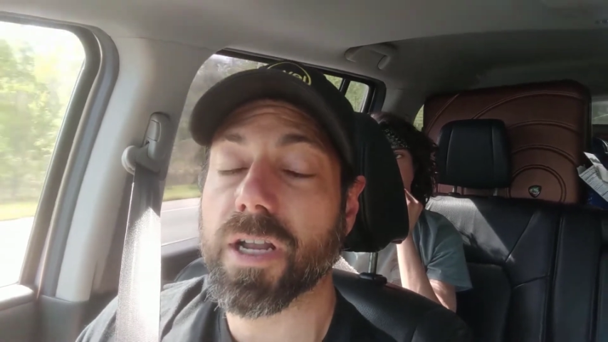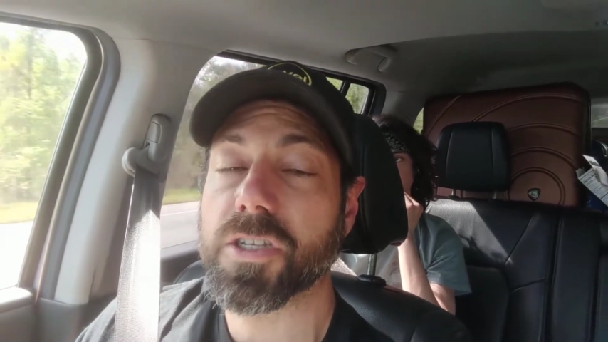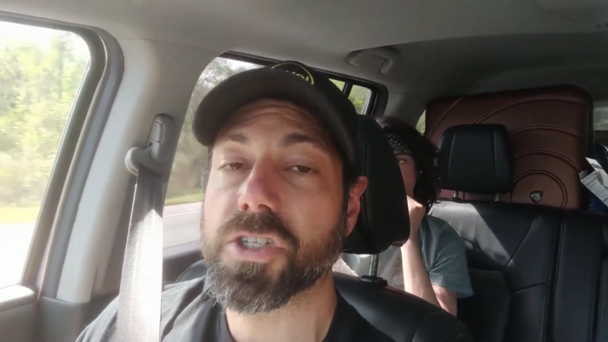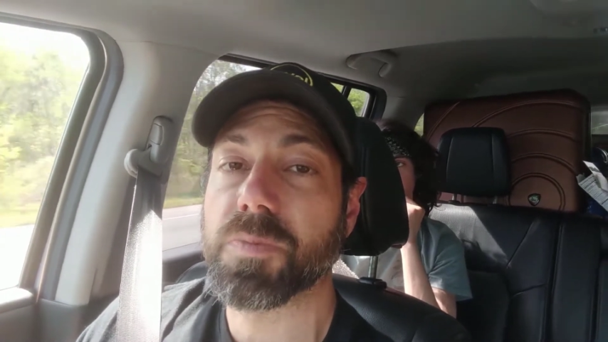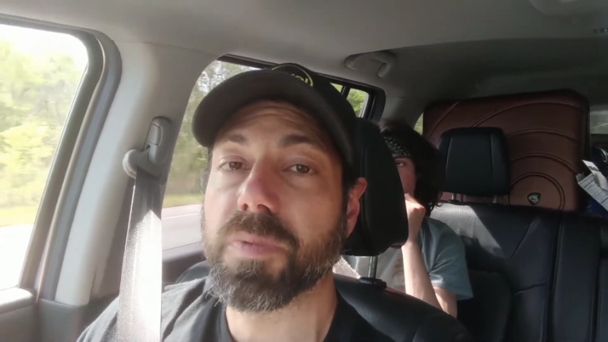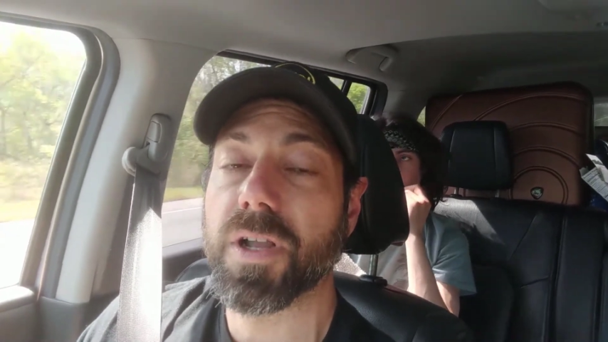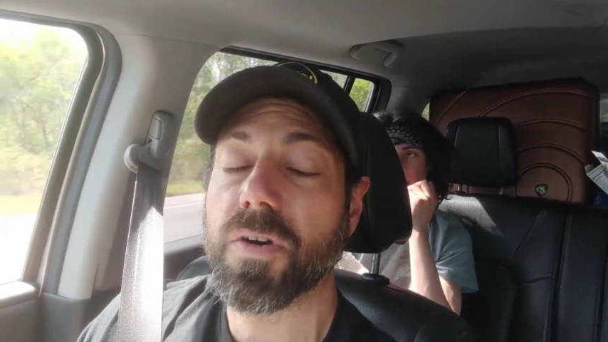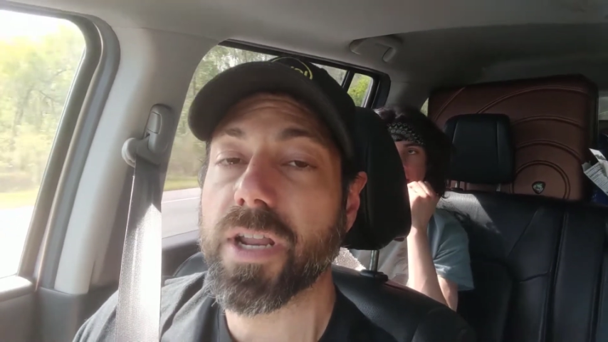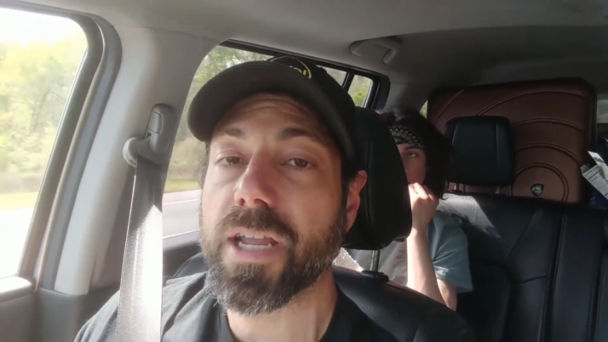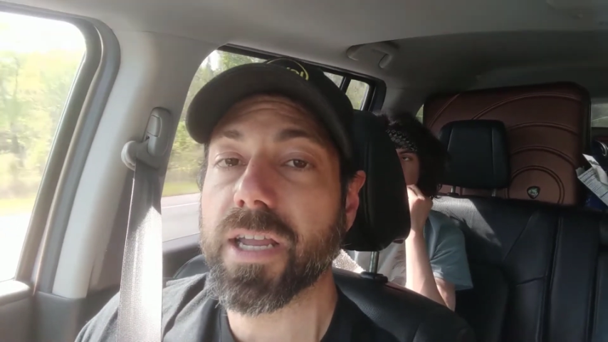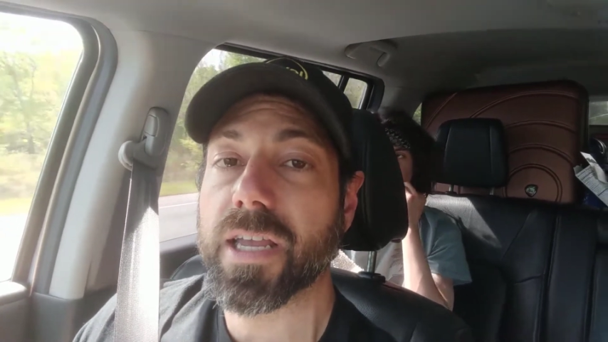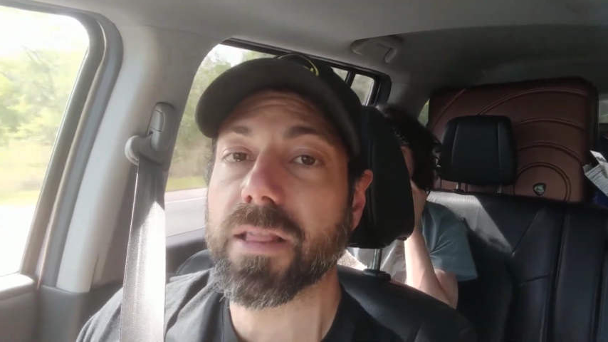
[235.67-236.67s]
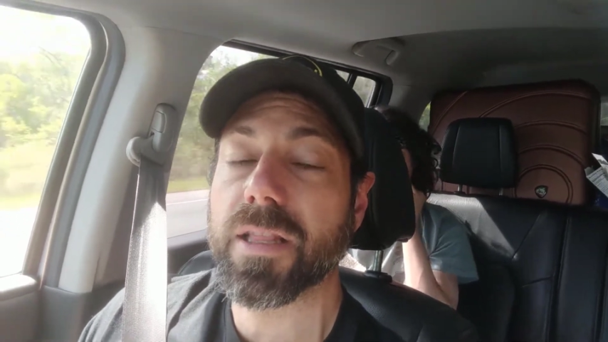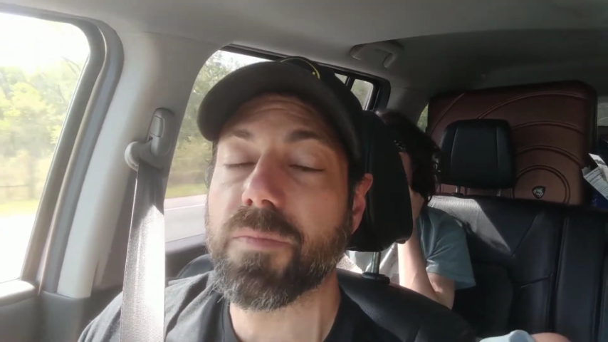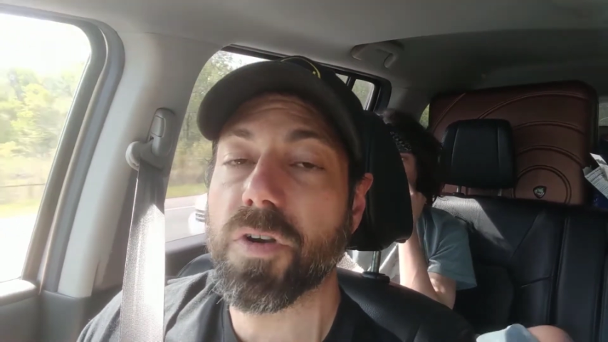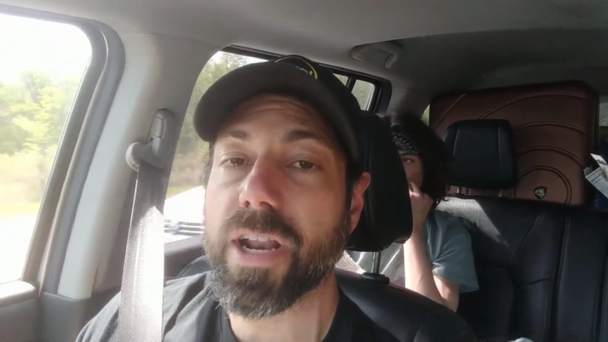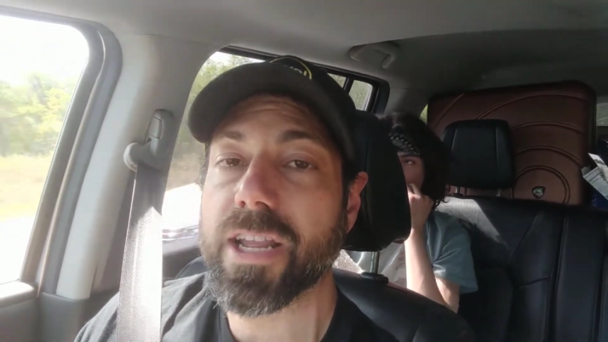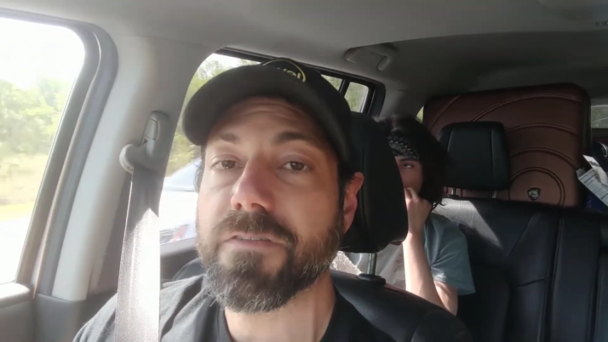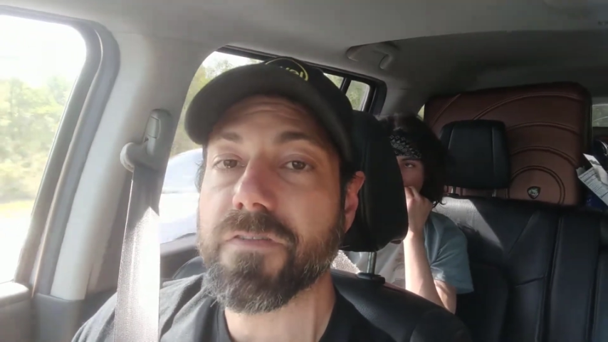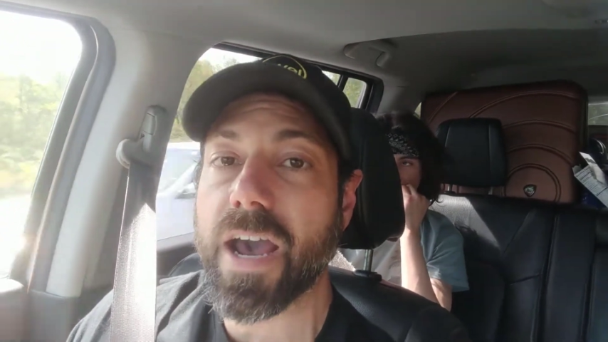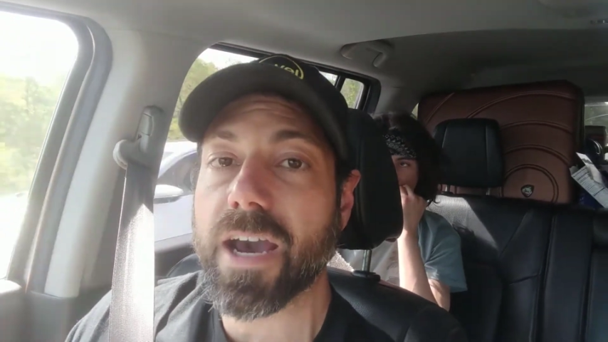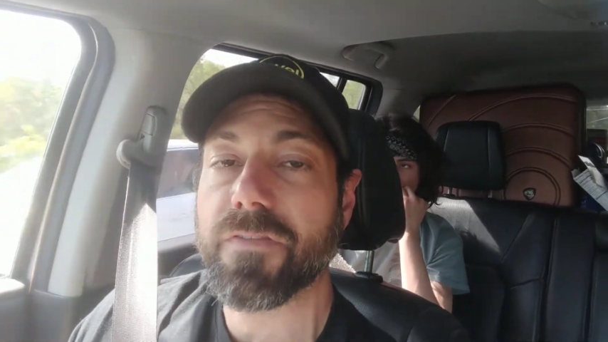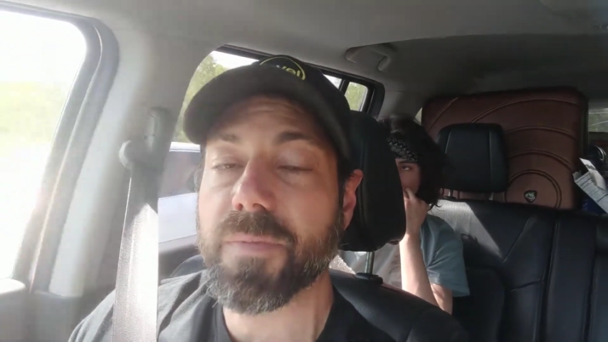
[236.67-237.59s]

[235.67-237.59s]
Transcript: exploding and liberating fat